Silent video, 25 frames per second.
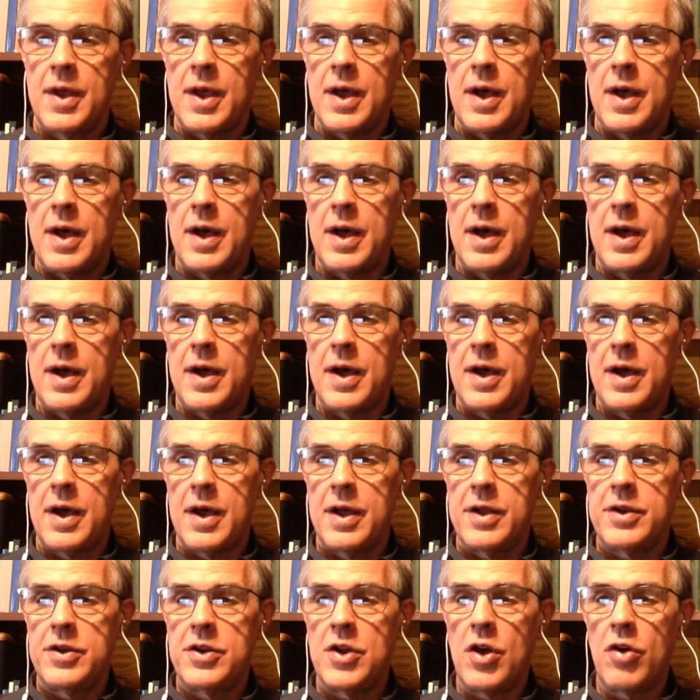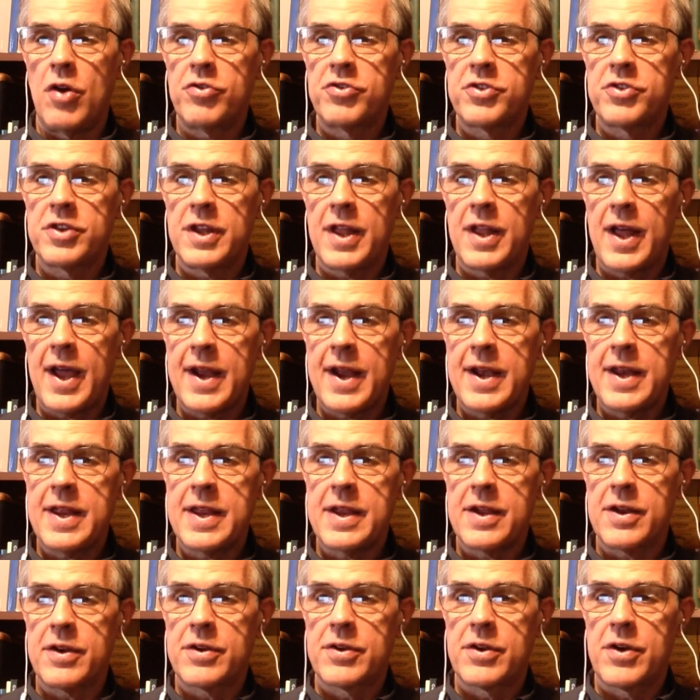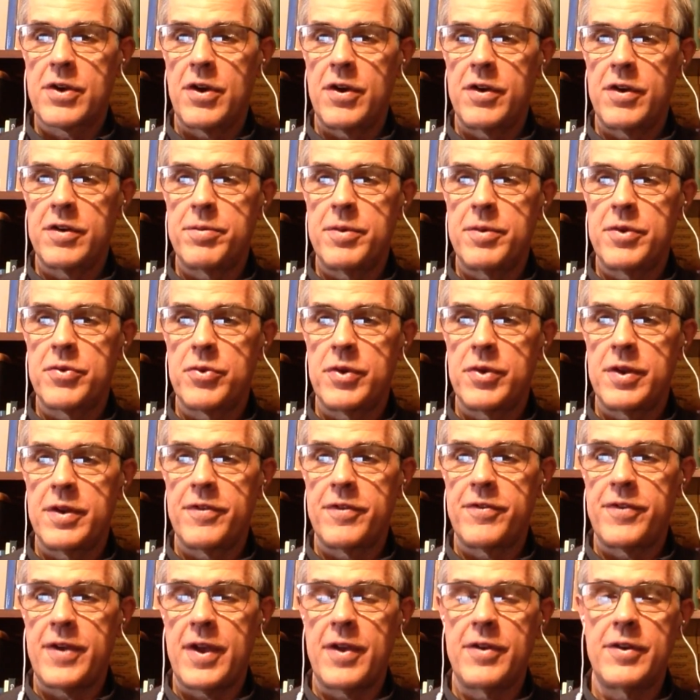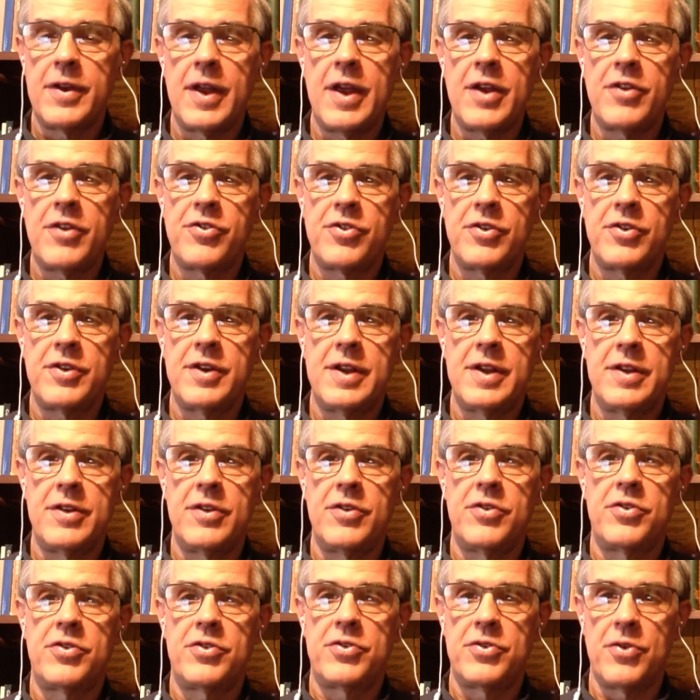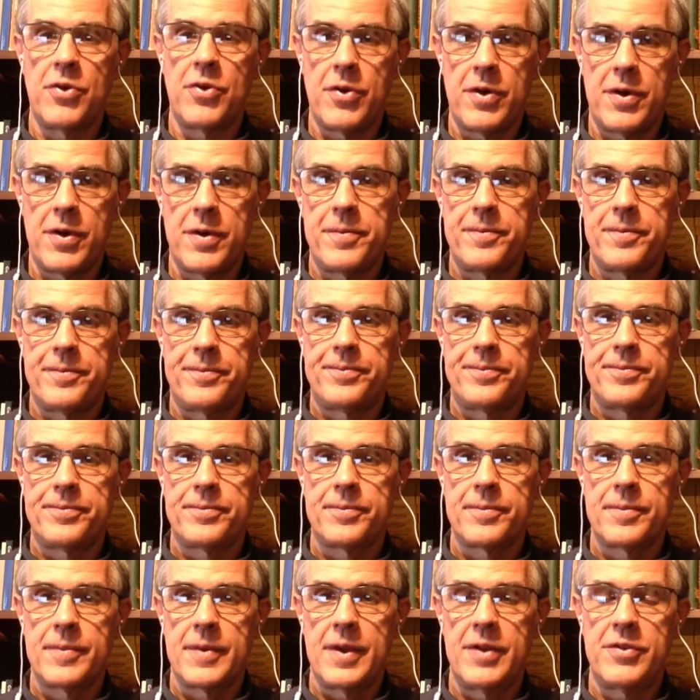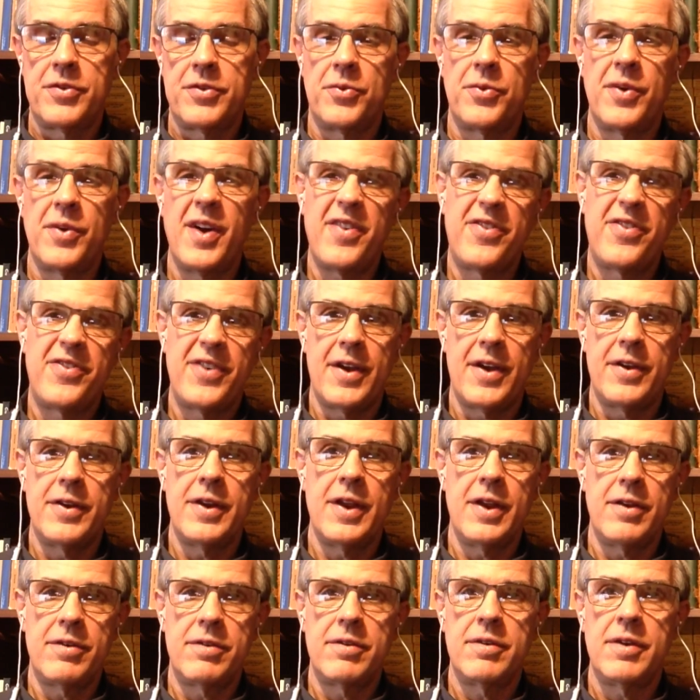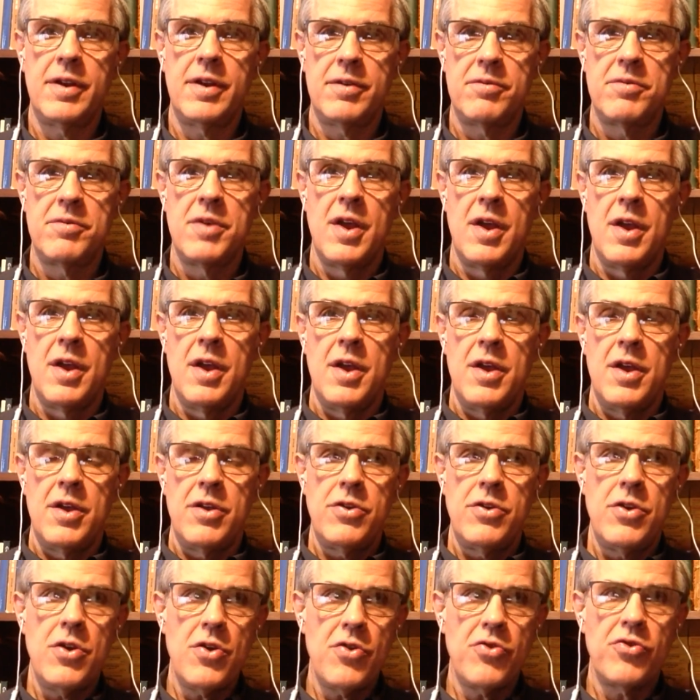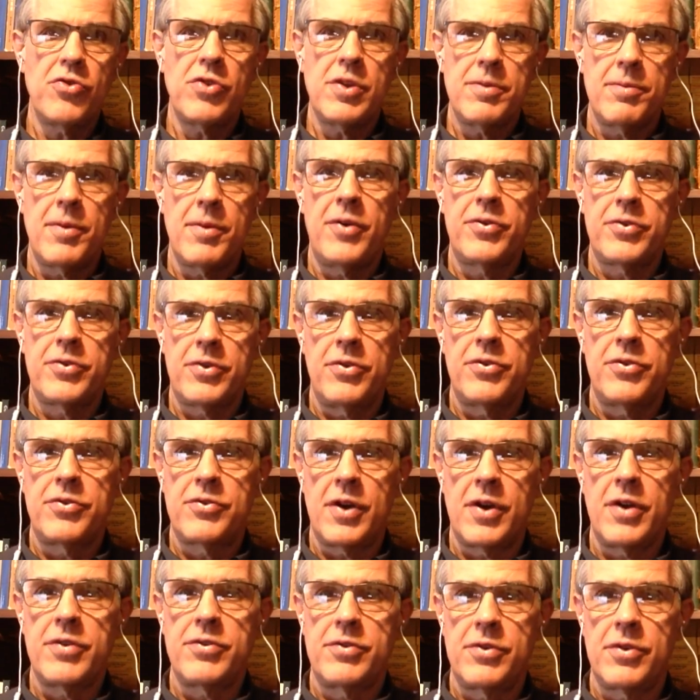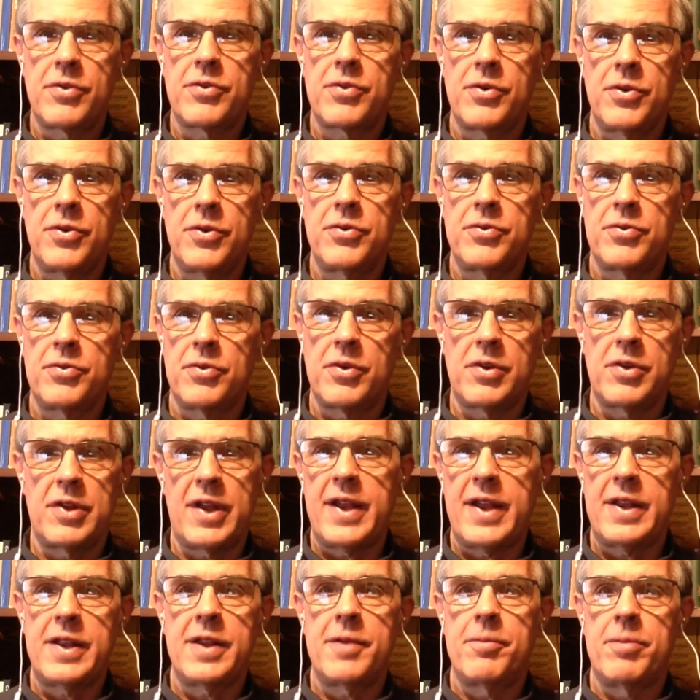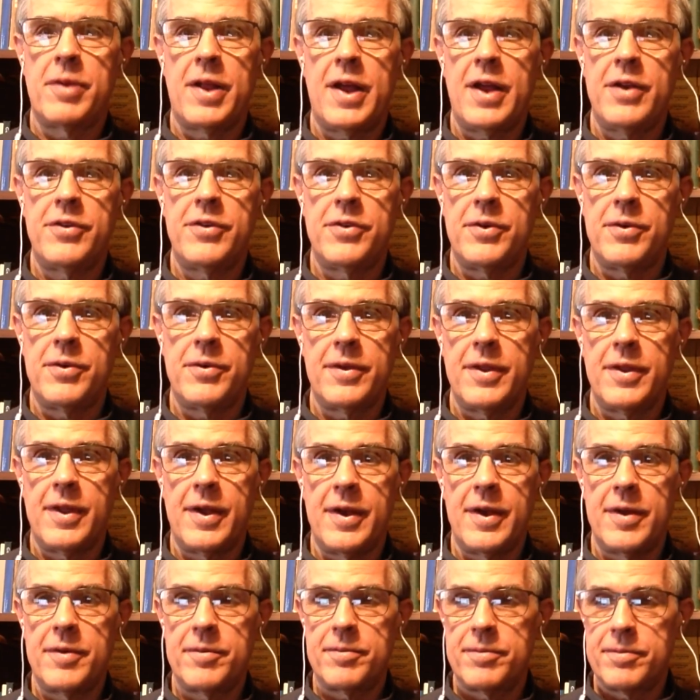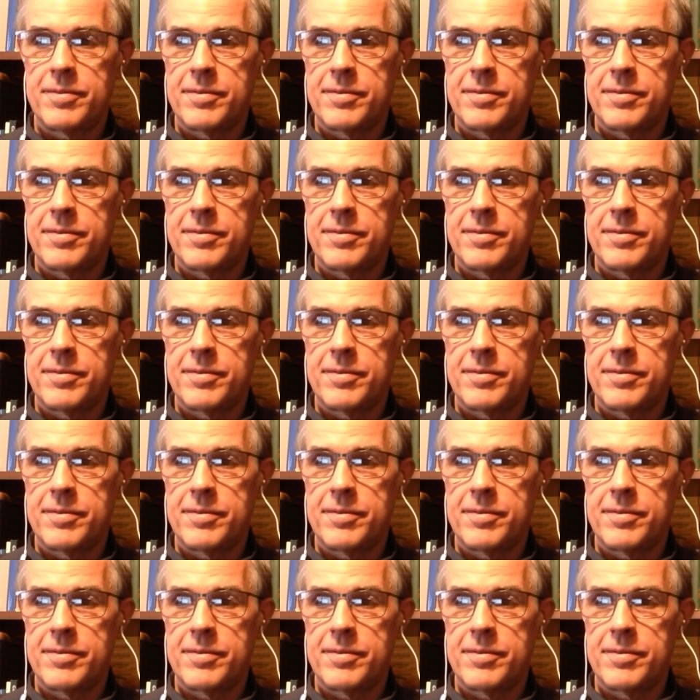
No sliding occurs between the foundation and the soil. It's a rough foundation, and usually most construction crews will gladly oblige you with that.